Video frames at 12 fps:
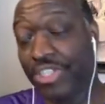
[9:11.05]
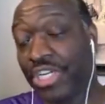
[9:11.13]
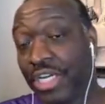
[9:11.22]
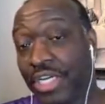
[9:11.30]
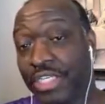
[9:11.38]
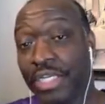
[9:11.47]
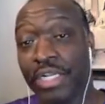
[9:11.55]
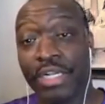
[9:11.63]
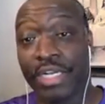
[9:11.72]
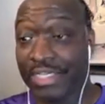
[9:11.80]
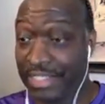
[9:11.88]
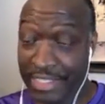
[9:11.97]
judge
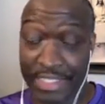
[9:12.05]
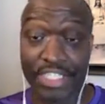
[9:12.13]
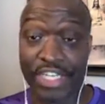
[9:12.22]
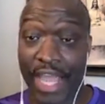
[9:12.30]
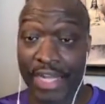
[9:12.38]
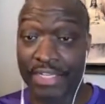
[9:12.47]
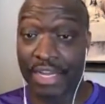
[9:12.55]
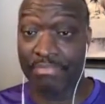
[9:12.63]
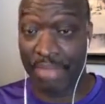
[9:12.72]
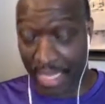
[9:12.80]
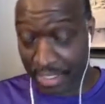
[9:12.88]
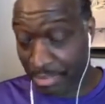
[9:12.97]
because it's a jacked up
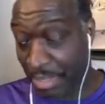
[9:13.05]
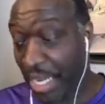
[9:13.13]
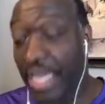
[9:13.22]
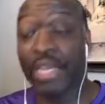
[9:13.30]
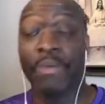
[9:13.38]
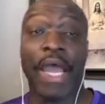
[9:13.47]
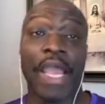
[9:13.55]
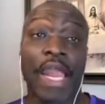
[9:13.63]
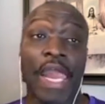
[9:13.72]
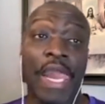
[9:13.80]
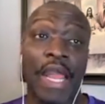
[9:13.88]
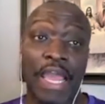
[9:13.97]
mess. But anyway,
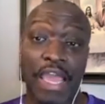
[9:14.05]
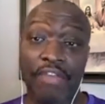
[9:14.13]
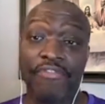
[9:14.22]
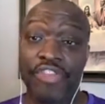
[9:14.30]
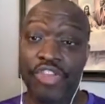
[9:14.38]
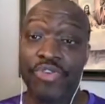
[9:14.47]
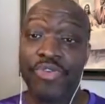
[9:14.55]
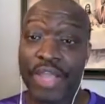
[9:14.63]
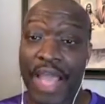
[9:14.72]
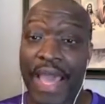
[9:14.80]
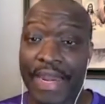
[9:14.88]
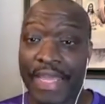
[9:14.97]
if you
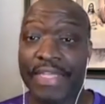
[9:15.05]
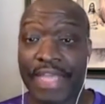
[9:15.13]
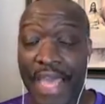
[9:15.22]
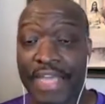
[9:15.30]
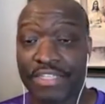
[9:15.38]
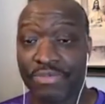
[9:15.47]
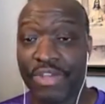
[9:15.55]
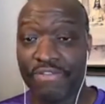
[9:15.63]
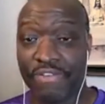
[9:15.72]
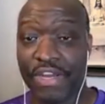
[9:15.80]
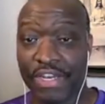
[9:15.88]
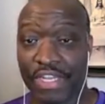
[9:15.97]
got a tax
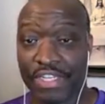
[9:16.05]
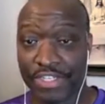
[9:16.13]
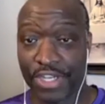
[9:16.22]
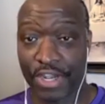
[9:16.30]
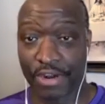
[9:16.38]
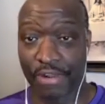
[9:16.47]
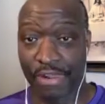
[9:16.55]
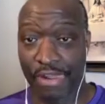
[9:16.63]
refund this year,